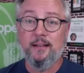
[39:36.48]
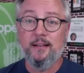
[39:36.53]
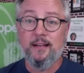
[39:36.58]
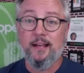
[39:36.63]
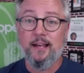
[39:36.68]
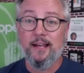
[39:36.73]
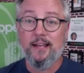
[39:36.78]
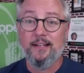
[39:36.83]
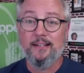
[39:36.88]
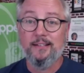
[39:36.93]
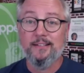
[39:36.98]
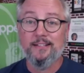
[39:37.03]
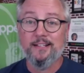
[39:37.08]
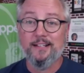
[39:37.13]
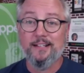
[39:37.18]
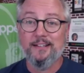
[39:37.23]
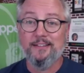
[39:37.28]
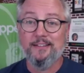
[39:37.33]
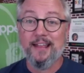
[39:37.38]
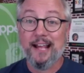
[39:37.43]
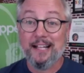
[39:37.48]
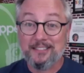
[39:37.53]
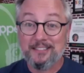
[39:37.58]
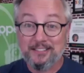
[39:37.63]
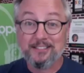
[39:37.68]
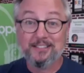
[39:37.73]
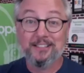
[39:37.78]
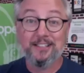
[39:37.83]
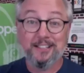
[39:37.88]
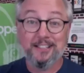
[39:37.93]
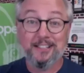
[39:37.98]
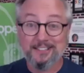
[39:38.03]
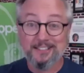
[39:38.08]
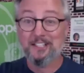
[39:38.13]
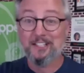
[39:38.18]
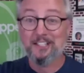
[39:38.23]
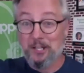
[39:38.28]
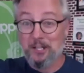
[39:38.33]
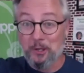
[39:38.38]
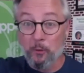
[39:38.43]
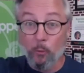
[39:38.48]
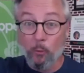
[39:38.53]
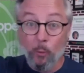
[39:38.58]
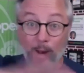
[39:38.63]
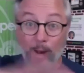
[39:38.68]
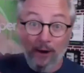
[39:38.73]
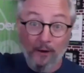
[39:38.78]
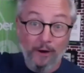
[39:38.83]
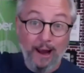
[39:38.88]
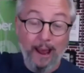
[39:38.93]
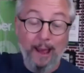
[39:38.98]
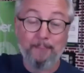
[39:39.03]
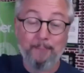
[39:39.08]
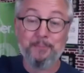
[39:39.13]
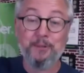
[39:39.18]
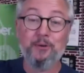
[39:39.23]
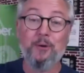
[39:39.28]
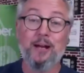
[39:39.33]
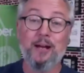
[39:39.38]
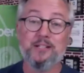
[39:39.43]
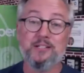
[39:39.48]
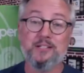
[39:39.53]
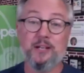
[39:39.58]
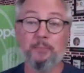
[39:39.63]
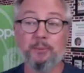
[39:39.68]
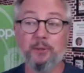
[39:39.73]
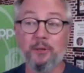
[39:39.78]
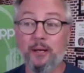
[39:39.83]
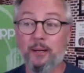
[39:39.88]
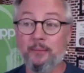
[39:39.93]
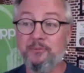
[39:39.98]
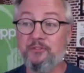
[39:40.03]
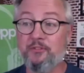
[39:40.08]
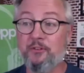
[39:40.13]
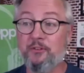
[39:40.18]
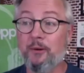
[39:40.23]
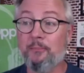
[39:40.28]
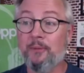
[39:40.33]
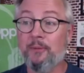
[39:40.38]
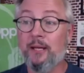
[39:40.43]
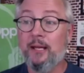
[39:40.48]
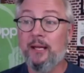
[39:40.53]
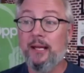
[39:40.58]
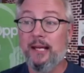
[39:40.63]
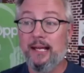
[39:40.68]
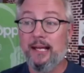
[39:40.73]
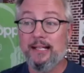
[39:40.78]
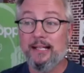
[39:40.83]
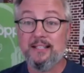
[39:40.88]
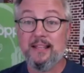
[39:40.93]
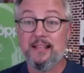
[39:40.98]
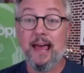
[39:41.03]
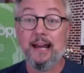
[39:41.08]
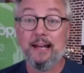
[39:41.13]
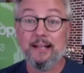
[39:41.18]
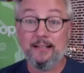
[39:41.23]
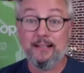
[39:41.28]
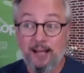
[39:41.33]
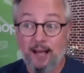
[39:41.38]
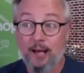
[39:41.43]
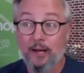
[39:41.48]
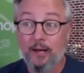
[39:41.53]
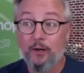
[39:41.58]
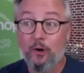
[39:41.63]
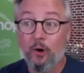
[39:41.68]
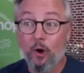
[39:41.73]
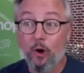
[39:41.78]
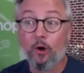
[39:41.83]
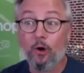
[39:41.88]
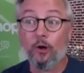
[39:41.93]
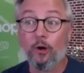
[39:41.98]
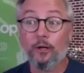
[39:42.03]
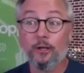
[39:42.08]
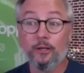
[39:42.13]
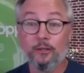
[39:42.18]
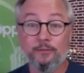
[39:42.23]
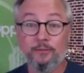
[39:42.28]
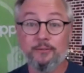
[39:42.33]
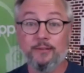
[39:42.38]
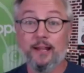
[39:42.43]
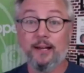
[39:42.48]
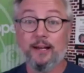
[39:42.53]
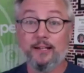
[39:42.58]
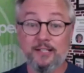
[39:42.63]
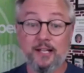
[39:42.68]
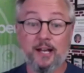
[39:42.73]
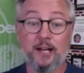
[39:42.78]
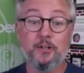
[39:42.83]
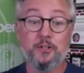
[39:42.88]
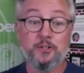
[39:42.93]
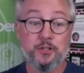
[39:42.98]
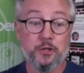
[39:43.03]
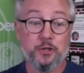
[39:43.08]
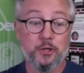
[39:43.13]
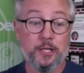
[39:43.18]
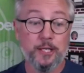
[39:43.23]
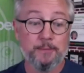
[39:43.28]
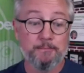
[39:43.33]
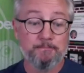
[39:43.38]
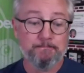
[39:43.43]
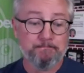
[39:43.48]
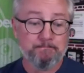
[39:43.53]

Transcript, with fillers: And uh, that's essentially where Happy Grasshopper comes from. It's that entire arc, that entire journey.